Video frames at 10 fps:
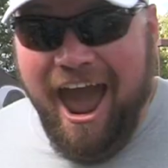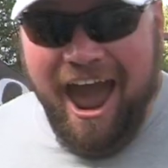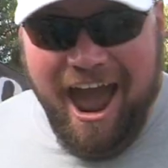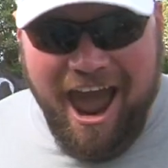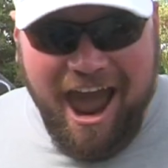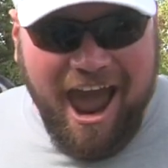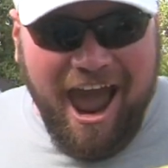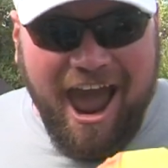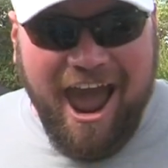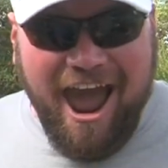I mean, I will give you some
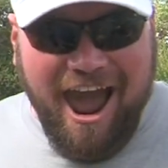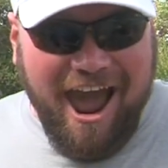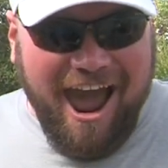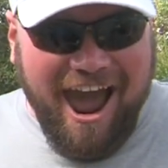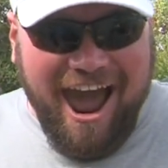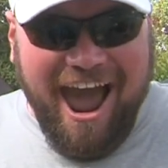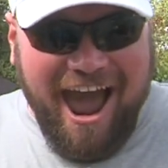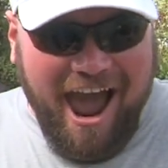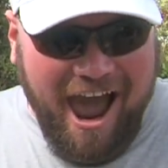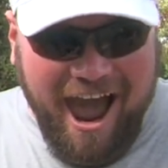fresh
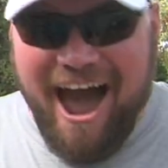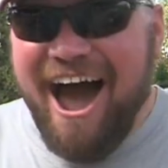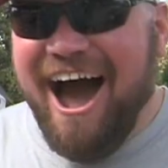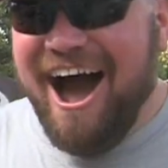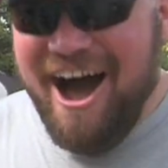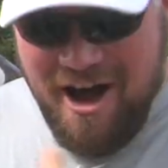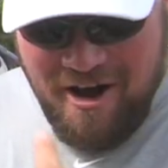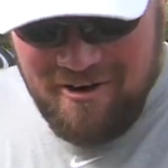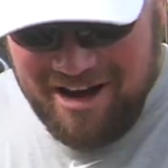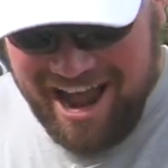McDonald's breakfast because now
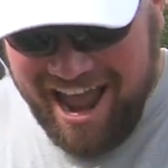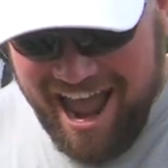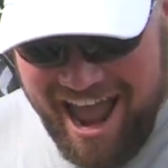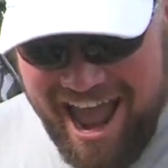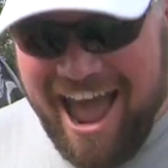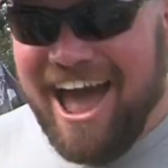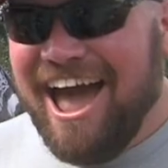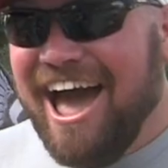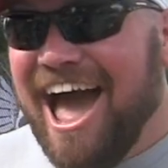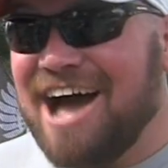you can get it all day.
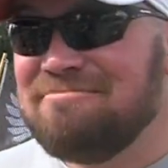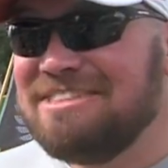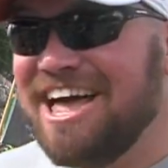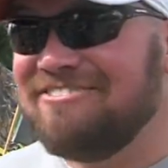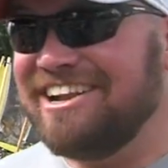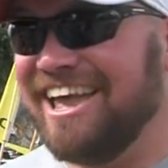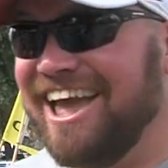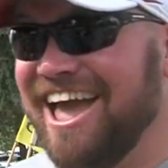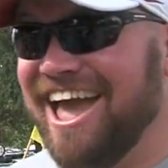I'm loving it.